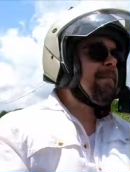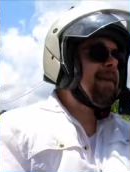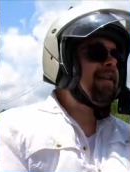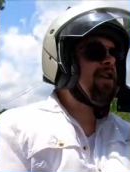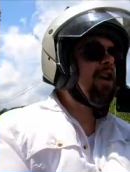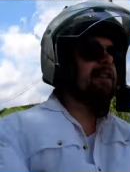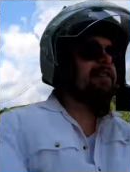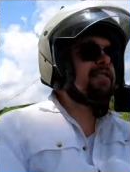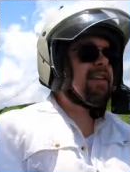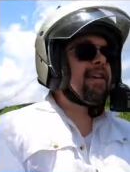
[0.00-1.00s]
It means
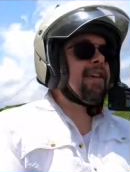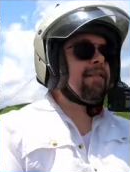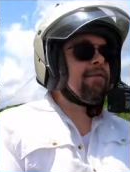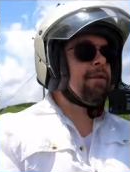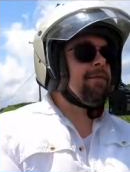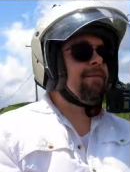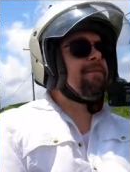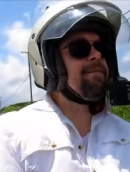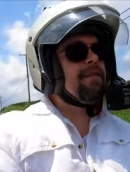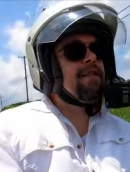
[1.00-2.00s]
Harley's thinking with
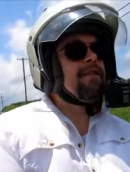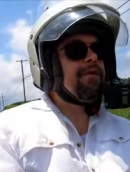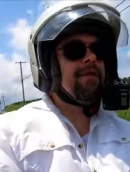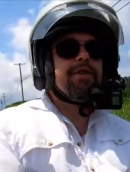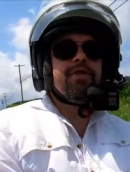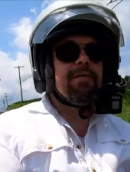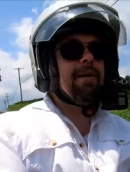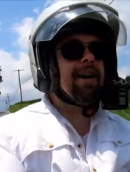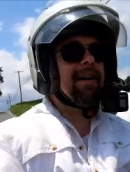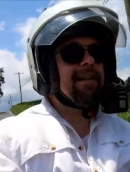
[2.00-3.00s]
the future in
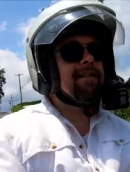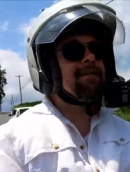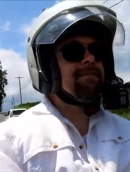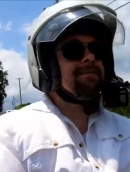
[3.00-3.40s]
mind.